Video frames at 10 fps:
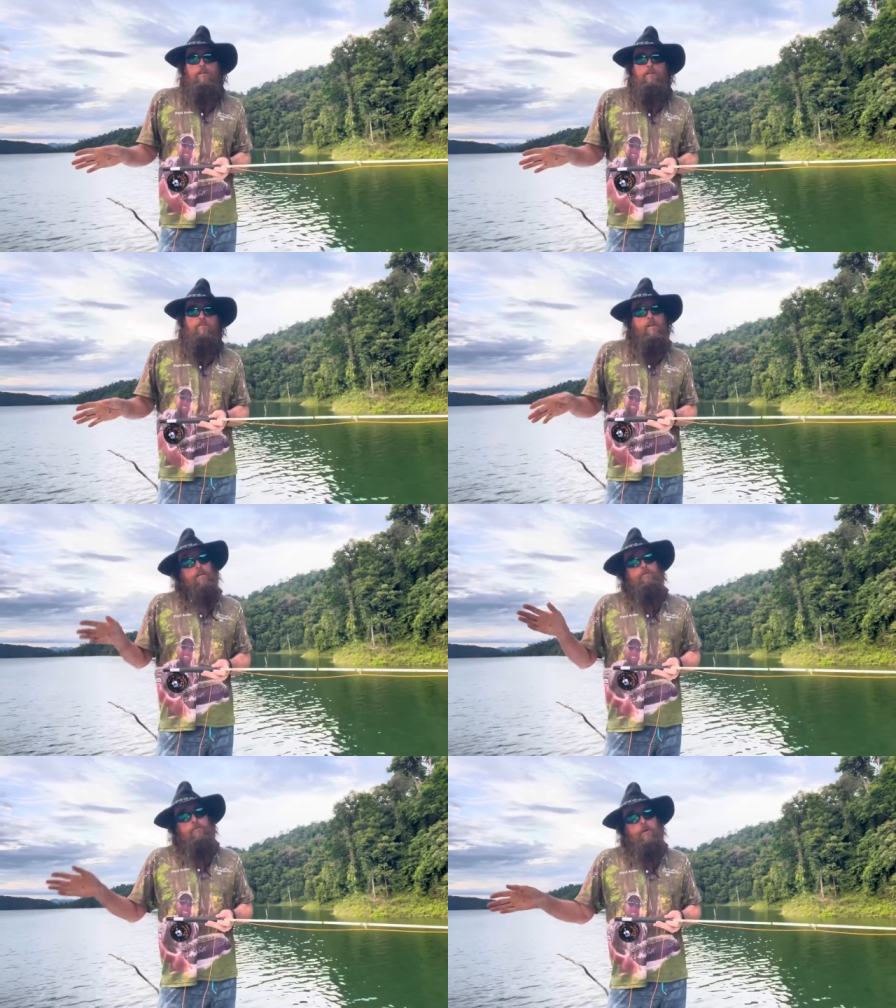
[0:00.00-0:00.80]
in
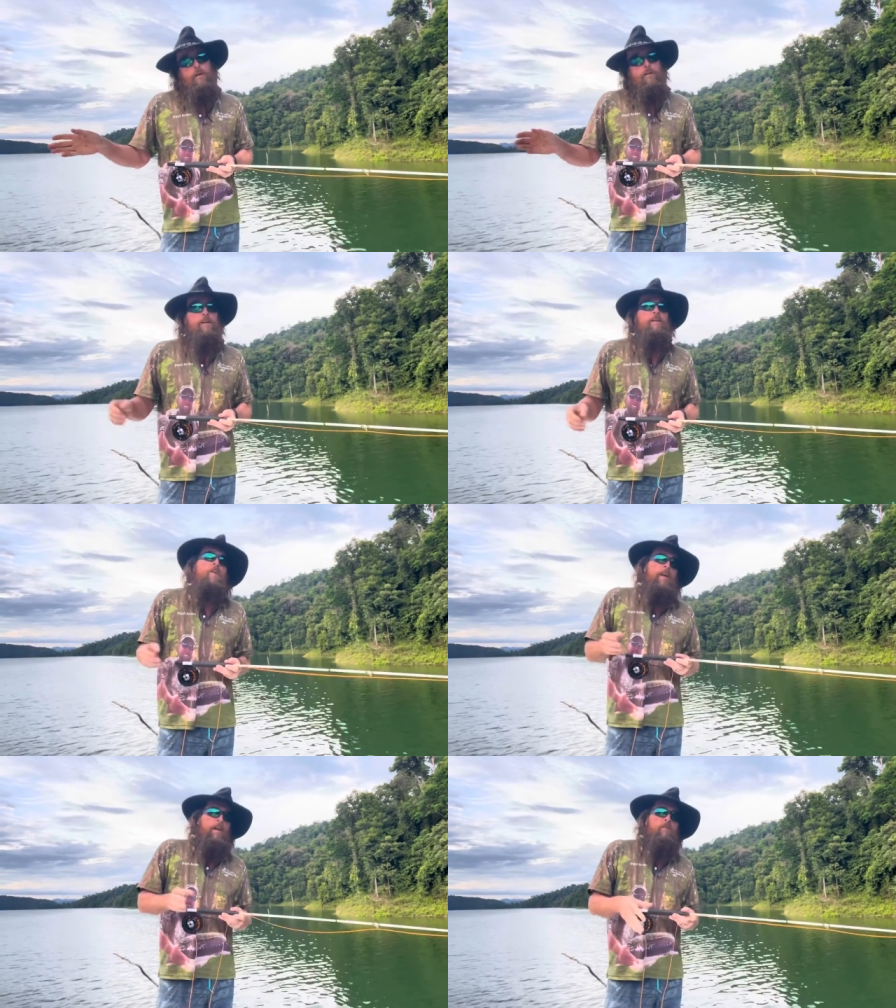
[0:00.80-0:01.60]
itself, tracking, and a